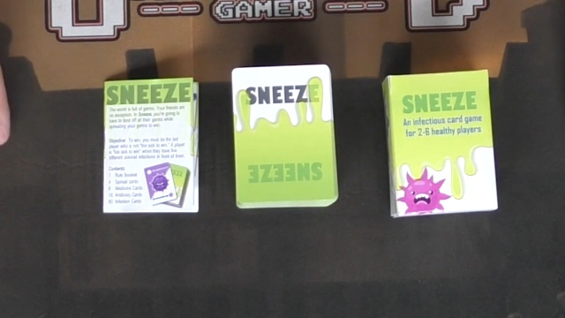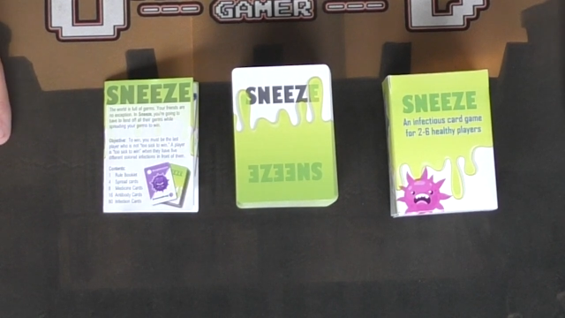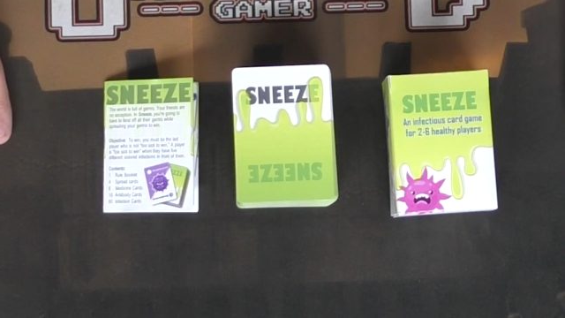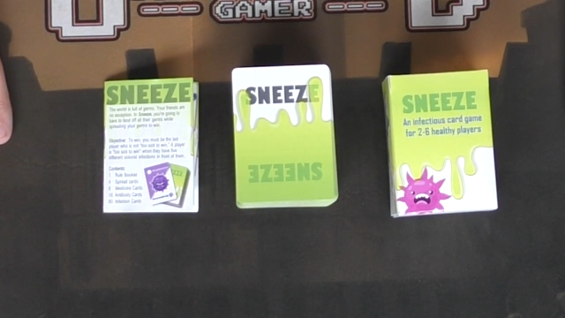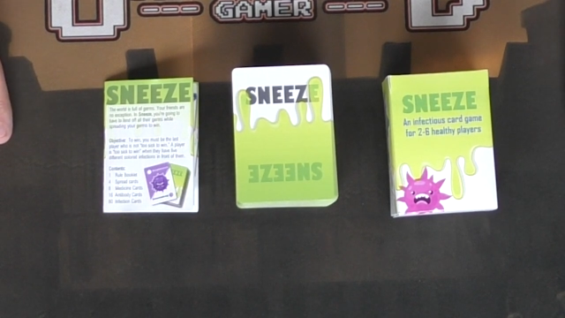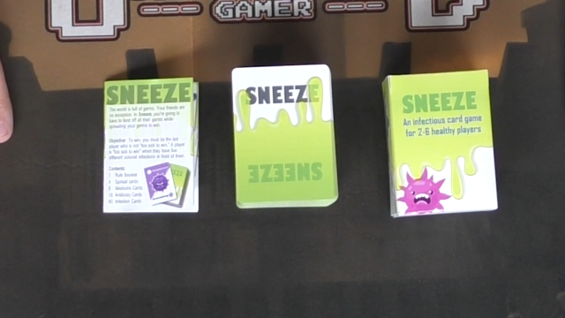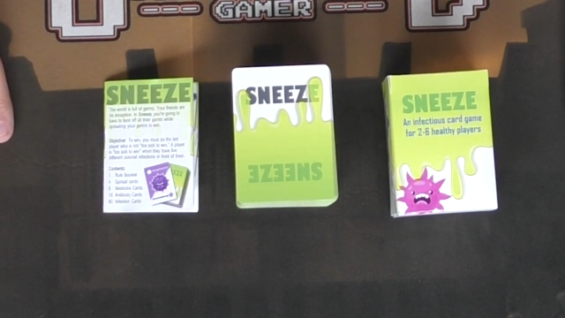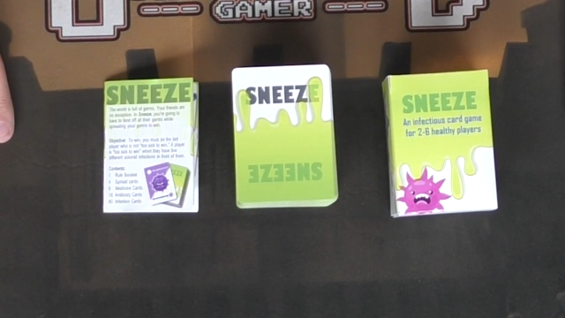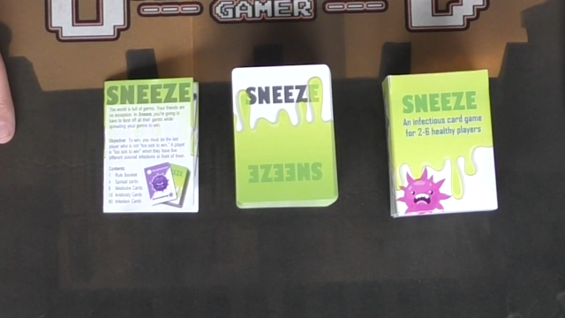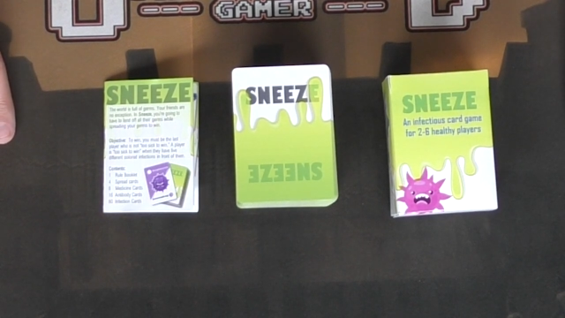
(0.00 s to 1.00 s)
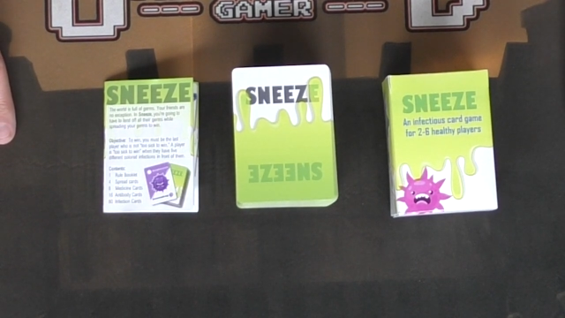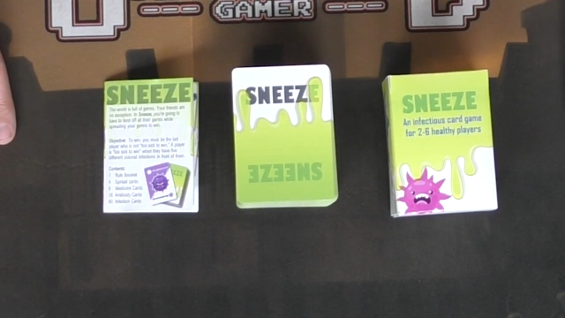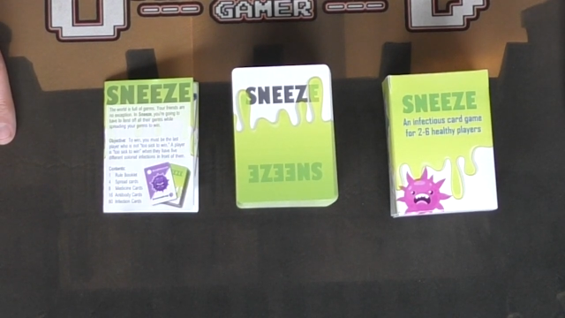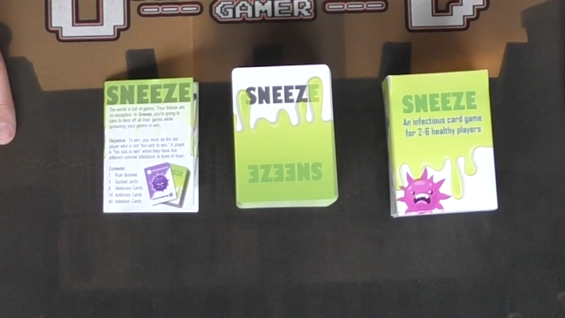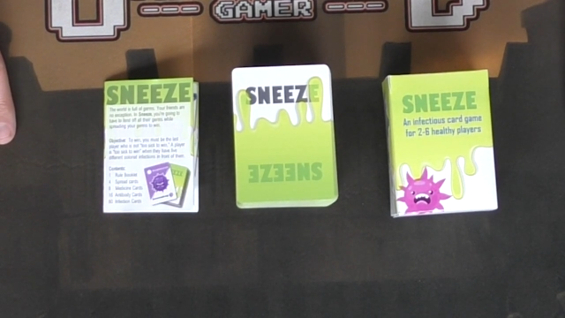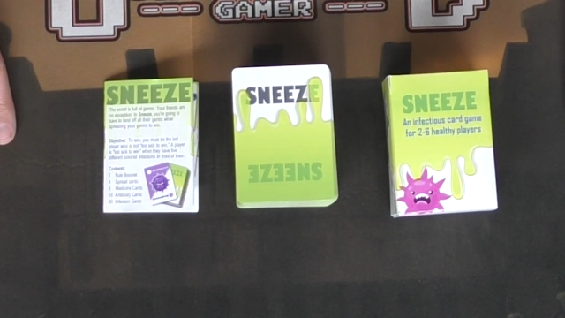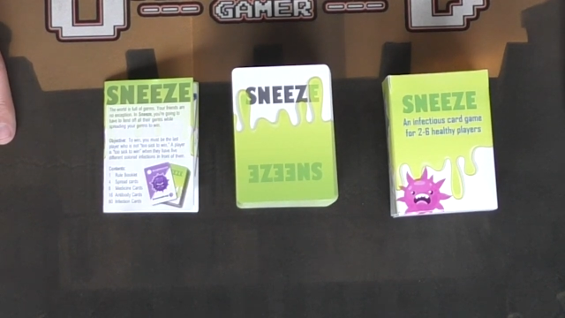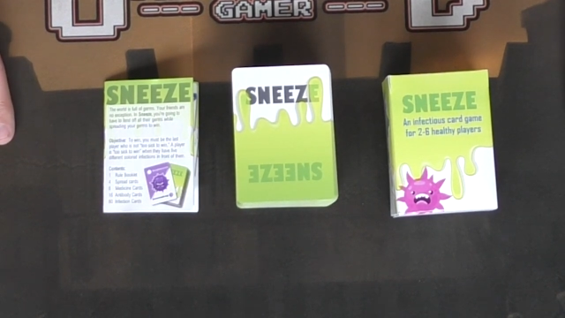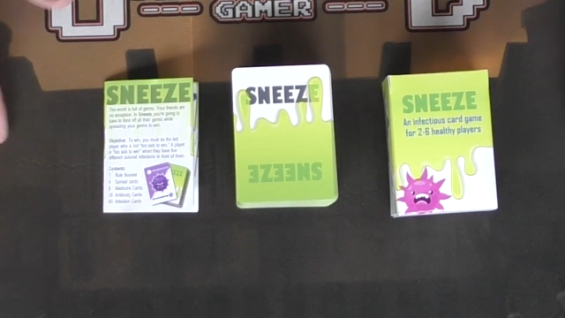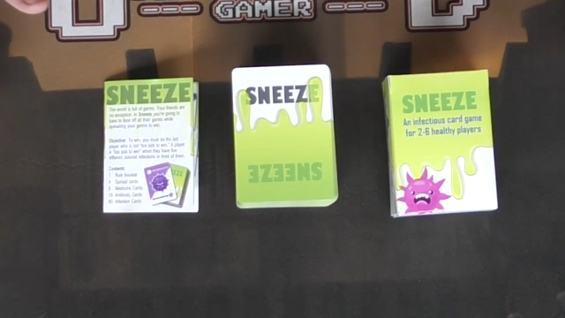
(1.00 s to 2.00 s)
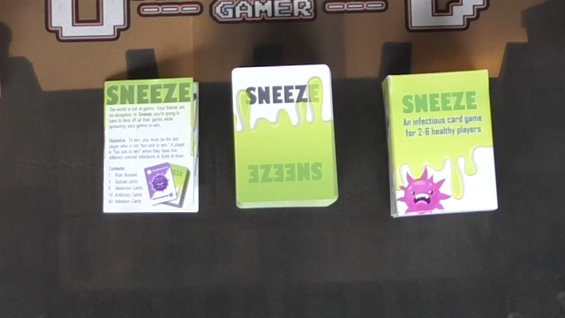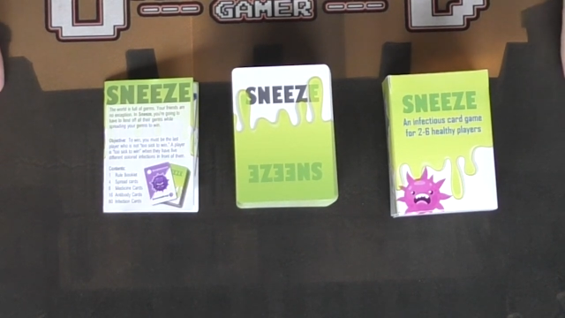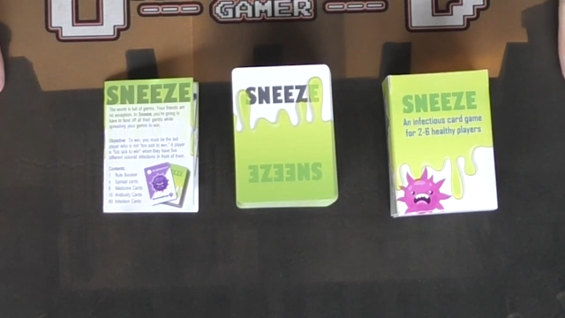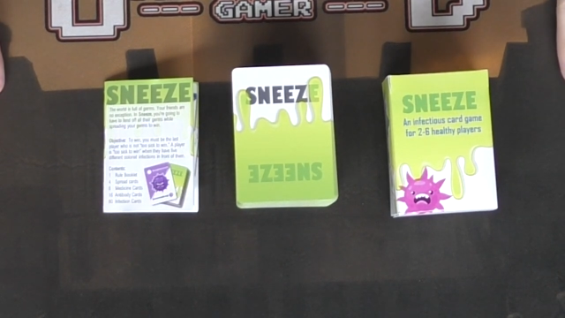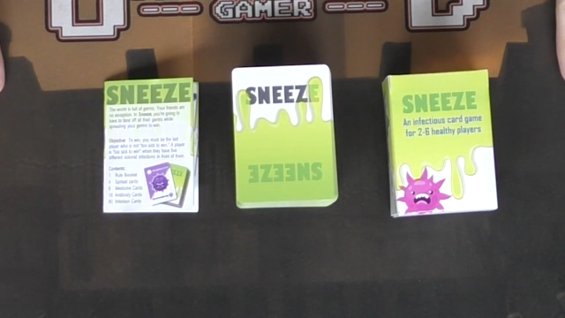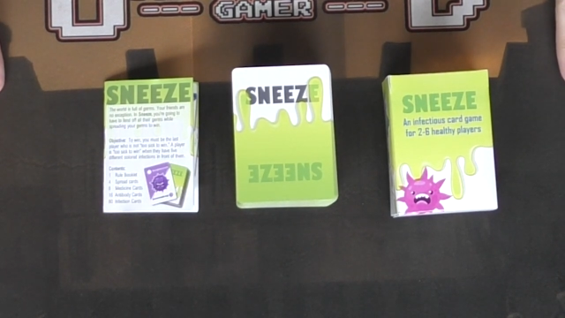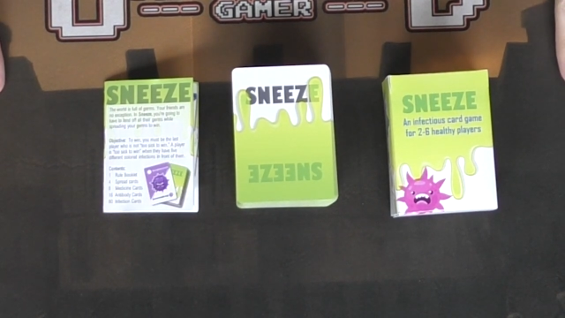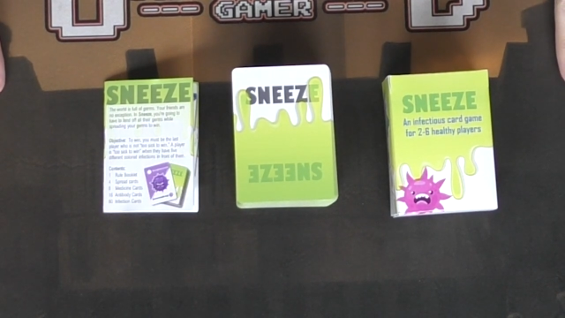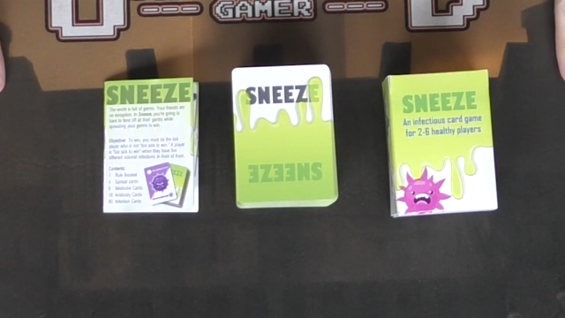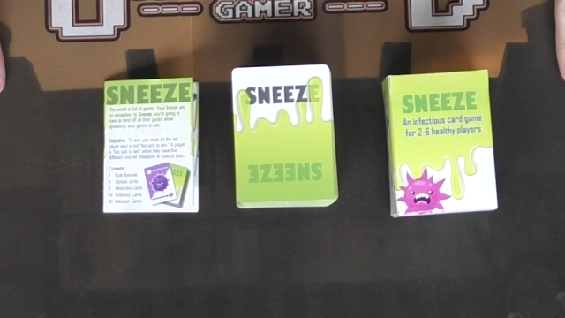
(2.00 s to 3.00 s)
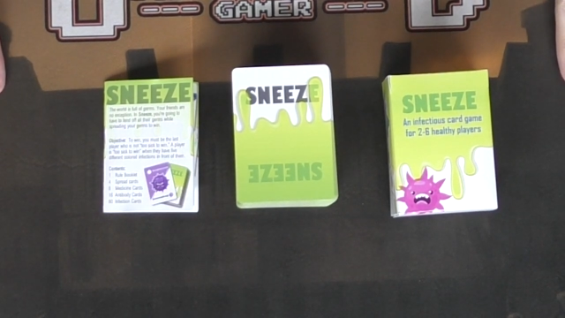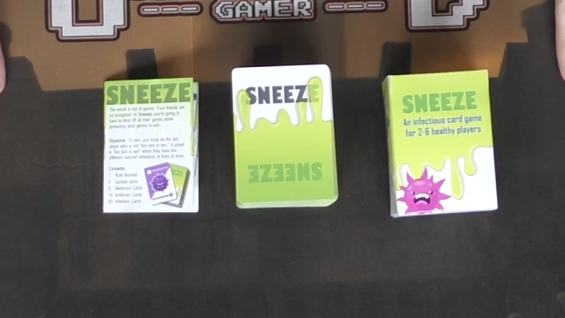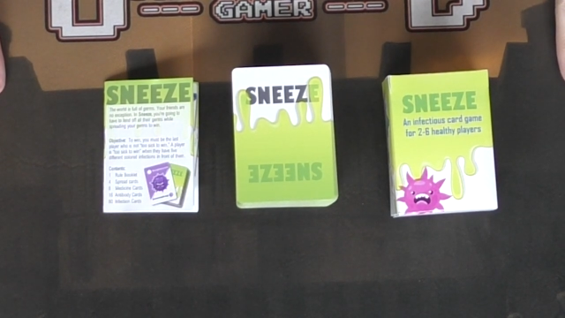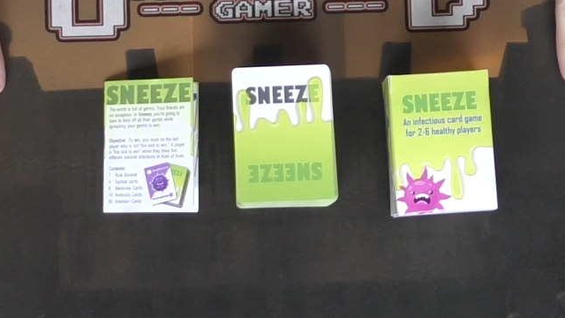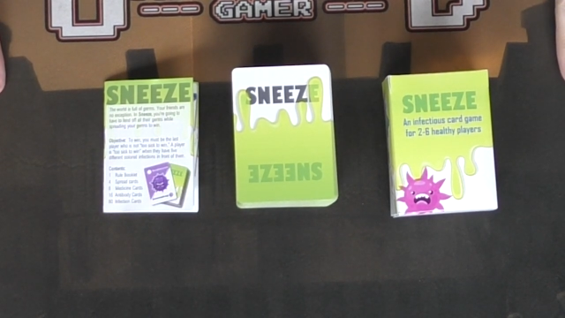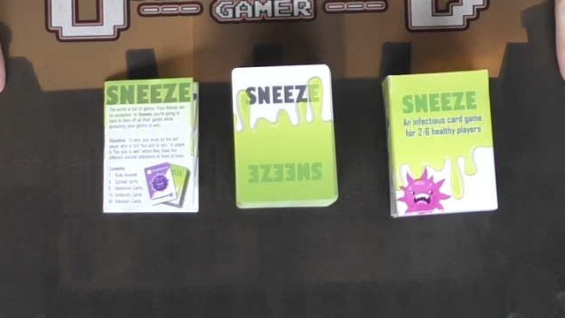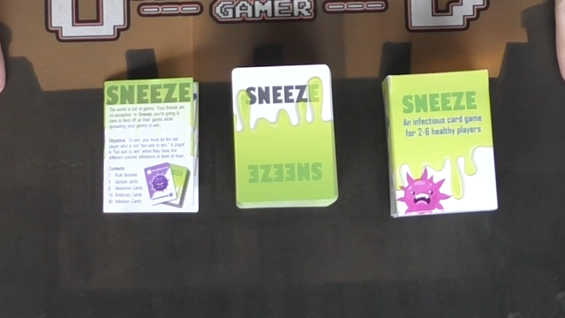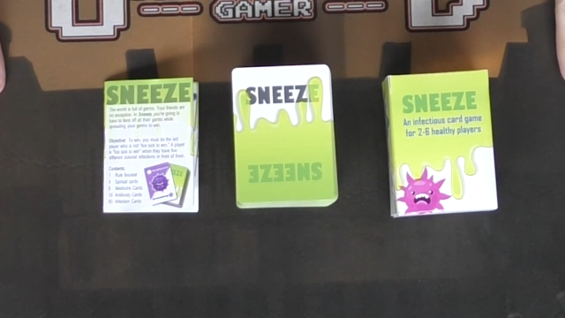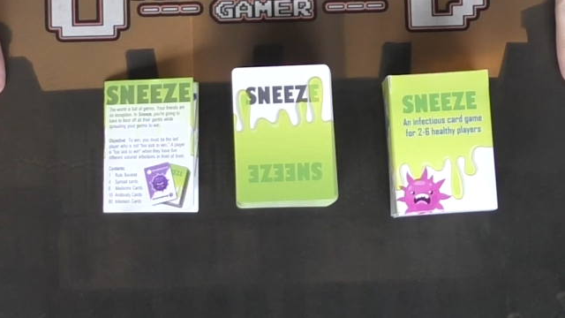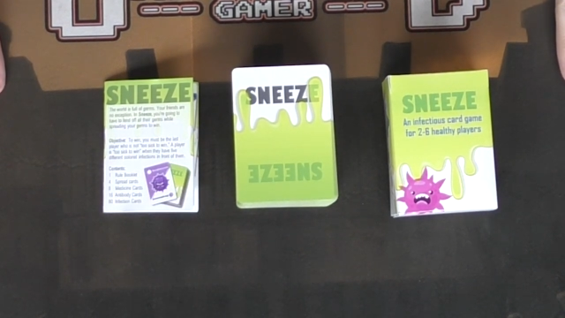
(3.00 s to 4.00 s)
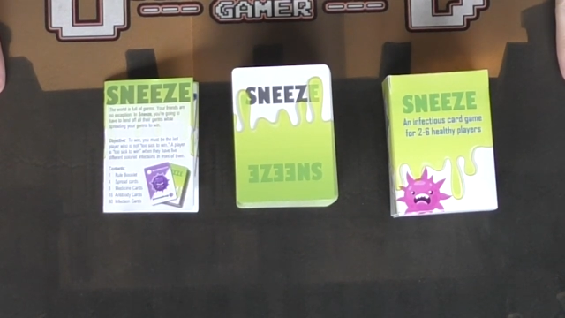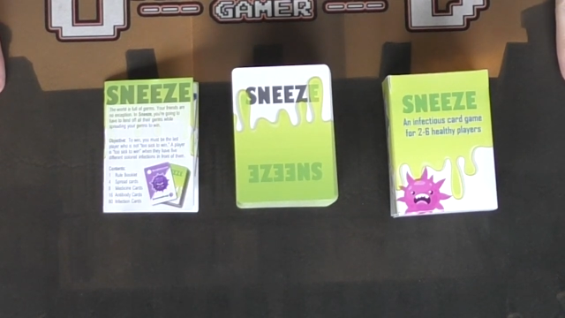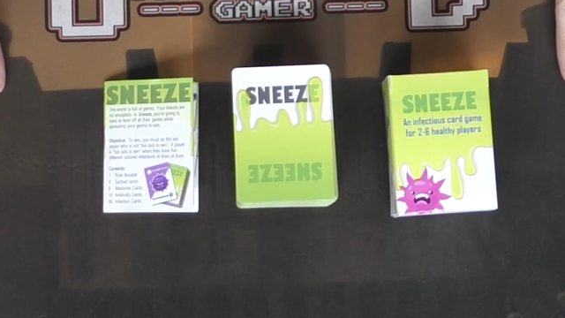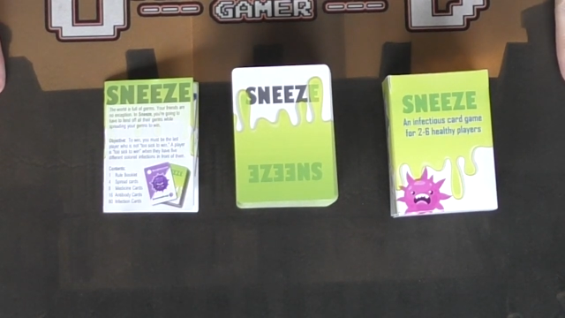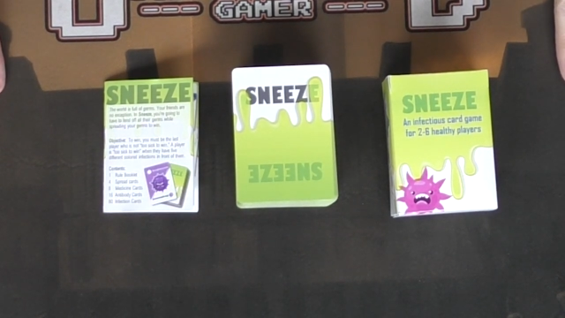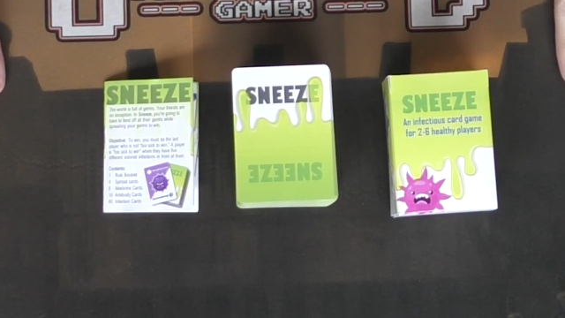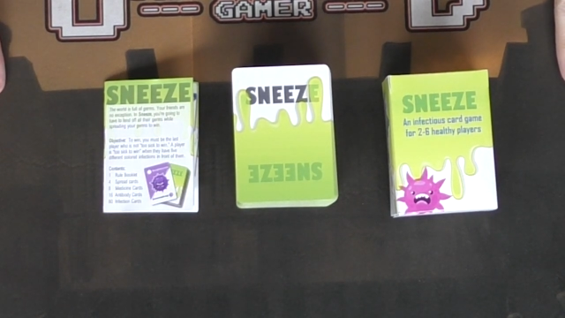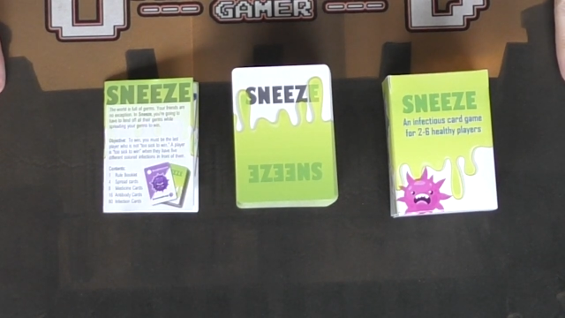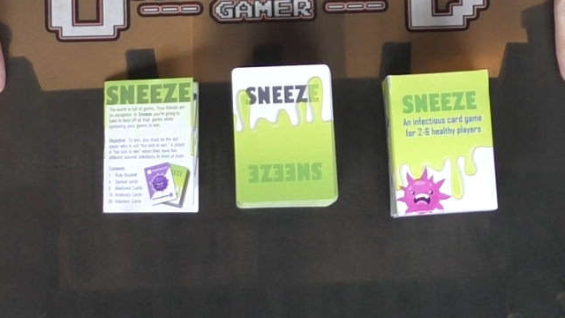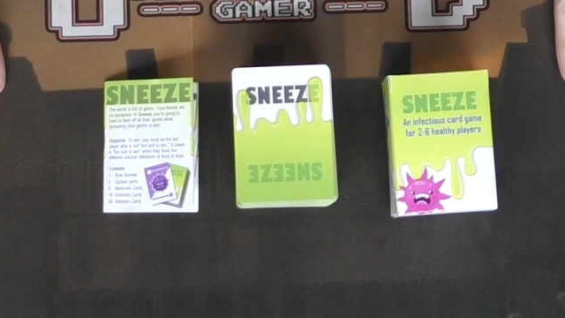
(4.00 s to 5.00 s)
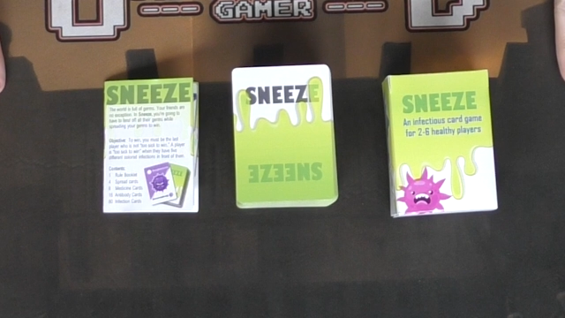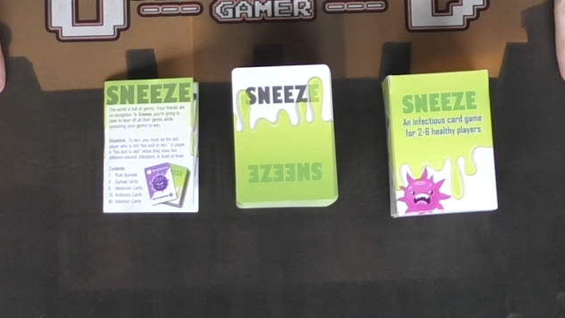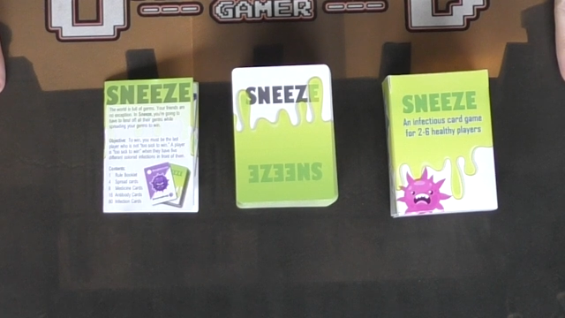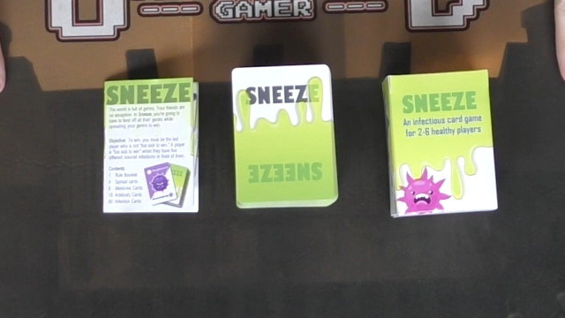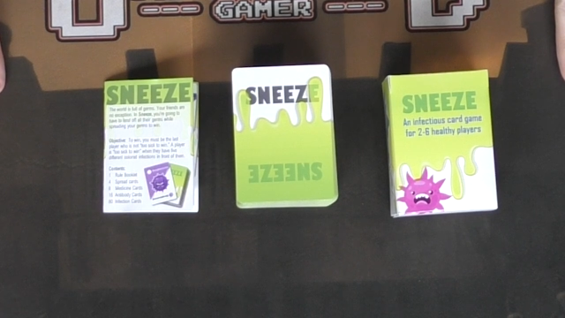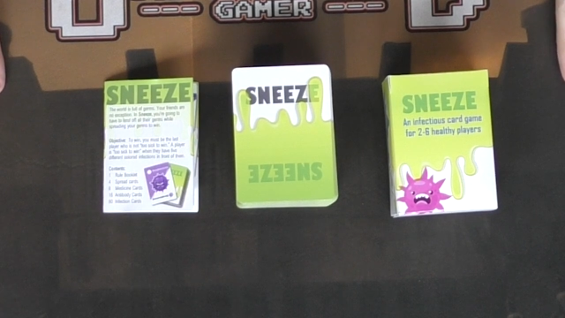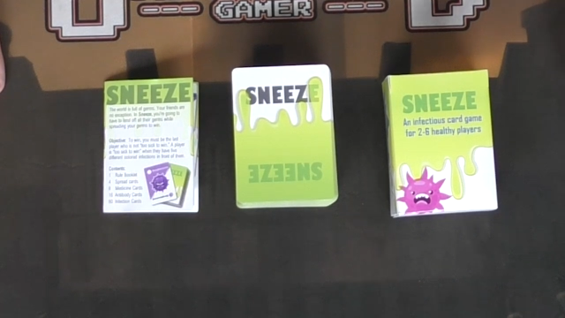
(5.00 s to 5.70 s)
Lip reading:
No face is visible, so there are no lips to read.